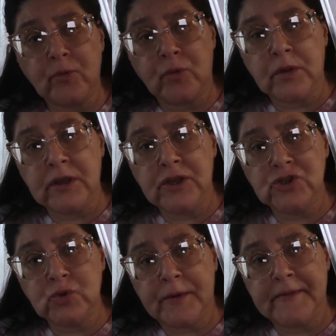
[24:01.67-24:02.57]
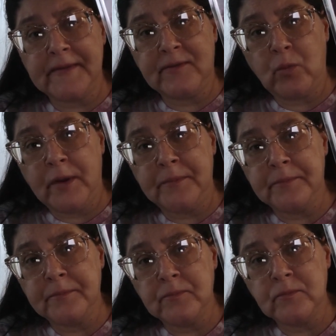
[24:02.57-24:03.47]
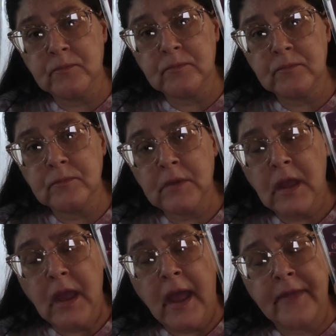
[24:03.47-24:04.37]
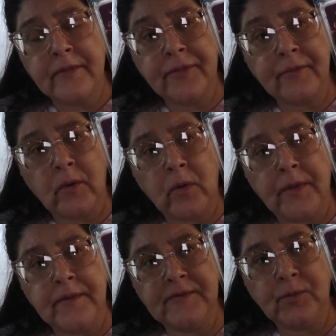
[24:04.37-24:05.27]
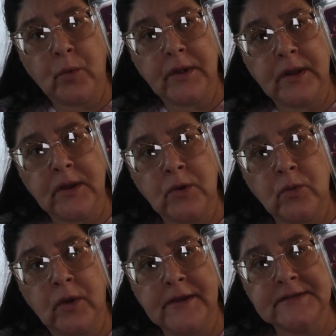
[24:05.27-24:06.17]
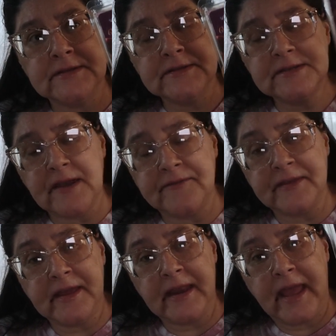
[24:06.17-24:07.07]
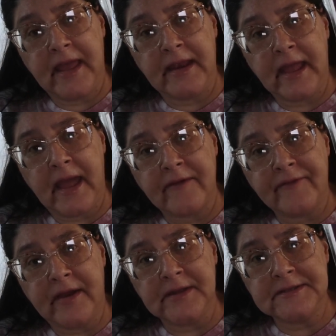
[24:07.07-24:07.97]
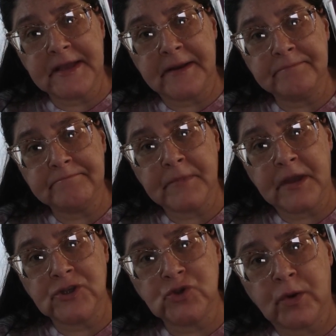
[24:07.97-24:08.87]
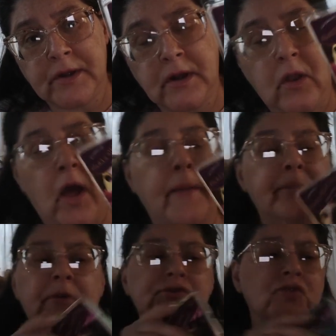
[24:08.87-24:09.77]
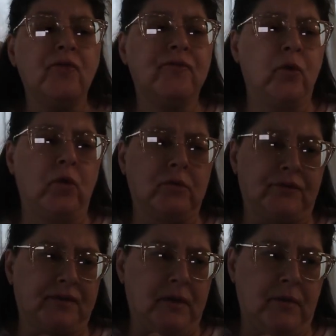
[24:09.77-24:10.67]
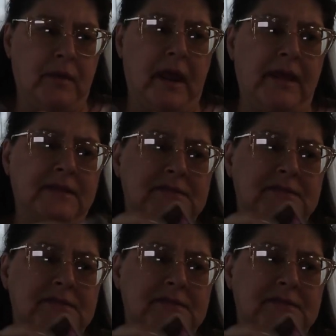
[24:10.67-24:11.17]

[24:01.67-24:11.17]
Really enjoyed this one. And the throw on this one here was definitely an 8.5 out of 10. I enjoyed it a lot. There's no florals in here that I can